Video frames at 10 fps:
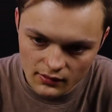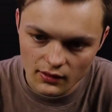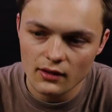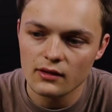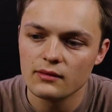
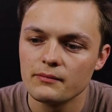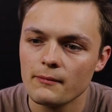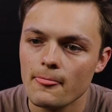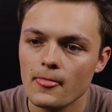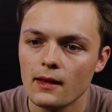
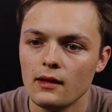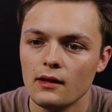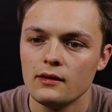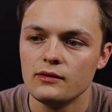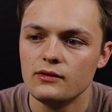
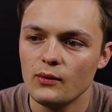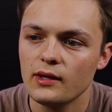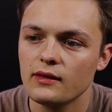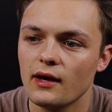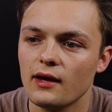
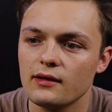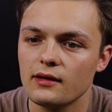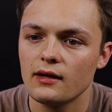Doing that,